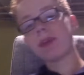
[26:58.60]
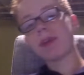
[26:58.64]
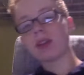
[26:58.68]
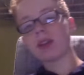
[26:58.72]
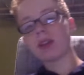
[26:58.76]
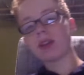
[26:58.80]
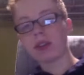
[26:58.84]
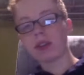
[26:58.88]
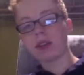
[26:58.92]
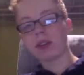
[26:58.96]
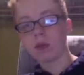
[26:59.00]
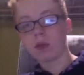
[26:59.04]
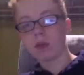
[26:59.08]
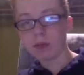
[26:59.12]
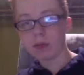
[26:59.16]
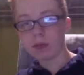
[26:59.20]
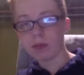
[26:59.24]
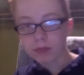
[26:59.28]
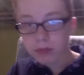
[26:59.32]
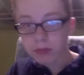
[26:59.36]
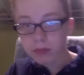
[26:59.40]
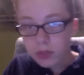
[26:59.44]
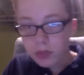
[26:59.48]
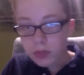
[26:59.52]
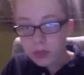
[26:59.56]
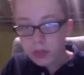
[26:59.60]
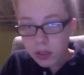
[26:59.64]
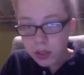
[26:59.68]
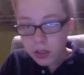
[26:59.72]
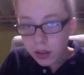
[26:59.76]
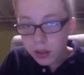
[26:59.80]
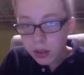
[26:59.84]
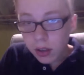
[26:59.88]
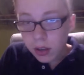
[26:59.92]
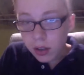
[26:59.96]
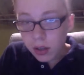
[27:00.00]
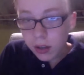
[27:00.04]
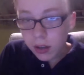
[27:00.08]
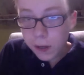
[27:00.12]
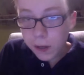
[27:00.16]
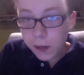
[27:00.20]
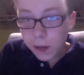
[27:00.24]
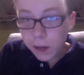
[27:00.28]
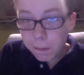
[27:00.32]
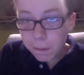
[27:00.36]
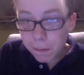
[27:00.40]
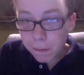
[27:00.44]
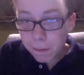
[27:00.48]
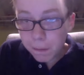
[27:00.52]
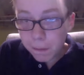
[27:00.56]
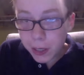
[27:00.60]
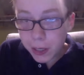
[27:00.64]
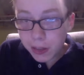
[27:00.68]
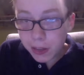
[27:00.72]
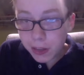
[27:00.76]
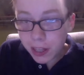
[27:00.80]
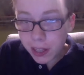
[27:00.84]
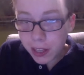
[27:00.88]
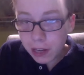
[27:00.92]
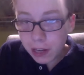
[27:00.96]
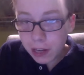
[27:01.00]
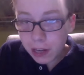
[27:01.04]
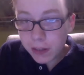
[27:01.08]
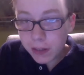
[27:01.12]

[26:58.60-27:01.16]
to the. Well, when you think of a